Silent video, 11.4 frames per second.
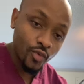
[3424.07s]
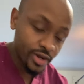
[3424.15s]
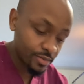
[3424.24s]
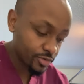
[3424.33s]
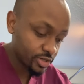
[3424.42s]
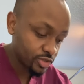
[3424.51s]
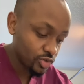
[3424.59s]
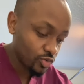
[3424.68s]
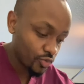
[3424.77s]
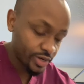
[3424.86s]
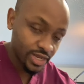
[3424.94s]
I'm gonna
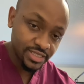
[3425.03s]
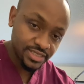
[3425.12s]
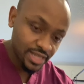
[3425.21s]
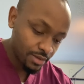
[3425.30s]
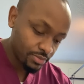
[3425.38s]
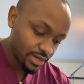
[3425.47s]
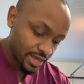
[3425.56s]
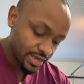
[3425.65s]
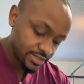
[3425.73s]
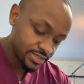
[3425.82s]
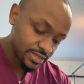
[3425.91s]
do when I
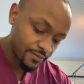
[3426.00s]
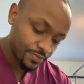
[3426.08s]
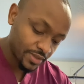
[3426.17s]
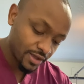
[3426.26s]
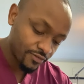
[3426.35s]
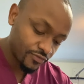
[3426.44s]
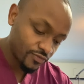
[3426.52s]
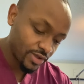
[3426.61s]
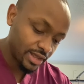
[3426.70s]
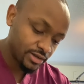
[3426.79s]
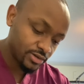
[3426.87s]
stabilize, I
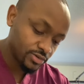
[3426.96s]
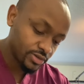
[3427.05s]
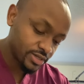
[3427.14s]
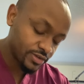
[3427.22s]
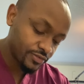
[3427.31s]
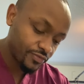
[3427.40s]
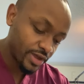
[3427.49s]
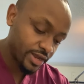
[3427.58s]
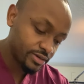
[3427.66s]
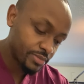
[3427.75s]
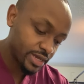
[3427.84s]

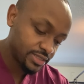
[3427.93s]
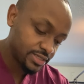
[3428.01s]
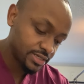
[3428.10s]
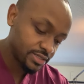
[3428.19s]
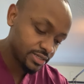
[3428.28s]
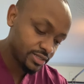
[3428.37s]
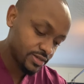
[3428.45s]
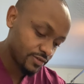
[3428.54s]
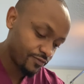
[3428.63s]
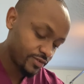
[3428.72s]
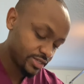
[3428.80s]
find my tendon,
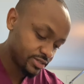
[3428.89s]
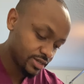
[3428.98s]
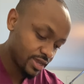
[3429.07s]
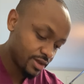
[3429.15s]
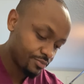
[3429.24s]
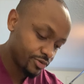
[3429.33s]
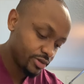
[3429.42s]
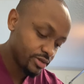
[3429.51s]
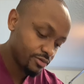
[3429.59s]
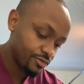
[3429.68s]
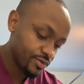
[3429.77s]
the flexor
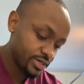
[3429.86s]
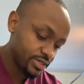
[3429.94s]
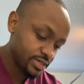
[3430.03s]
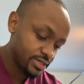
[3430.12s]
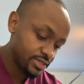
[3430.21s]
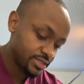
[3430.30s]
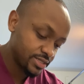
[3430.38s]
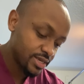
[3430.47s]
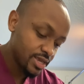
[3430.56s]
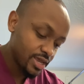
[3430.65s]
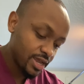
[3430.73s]
carpi radialis,
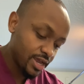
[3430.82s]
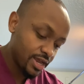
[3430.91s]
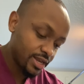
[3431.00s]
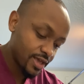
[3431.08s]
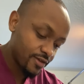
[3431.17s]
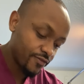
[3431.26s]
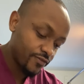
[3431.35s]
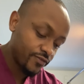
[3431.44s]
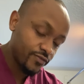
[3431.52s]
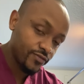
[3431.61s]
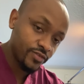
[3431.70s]
and I
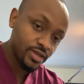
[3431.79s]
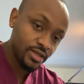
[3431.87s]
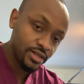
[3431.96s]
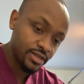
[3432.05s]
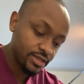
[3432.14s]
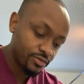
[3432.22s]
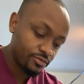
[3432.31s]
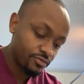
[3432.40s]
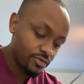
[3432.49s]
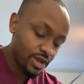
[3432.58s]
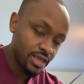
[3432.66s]
feel it
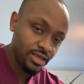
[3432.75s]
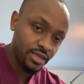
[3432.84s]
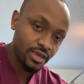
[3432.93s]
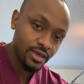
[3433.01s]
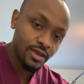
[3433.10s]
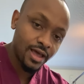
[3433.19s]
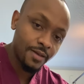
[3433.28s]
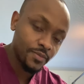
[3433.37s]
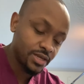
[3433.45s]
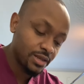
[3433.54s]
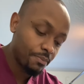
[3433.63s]
right here.
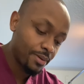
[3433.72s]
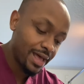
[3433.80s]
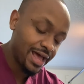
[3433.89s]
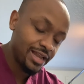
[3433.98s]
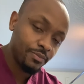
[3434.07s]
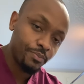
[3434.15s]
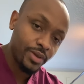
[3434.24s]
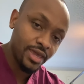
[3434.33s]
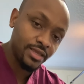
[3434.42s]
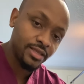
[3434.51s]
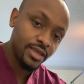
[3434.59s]
I'm gonna
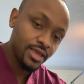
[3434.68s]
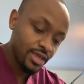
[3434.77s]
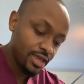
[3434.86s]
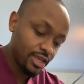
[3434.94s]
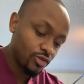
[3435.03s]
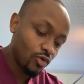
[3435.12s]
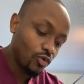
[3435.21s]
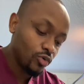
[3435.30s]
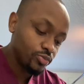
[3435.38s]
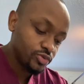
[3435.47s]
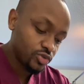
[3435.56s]
palpate and
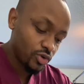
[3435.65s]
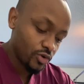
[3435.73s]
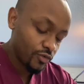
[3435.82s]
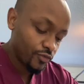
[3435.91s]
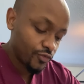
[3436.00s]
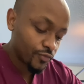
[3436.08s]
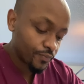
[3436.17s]
observe.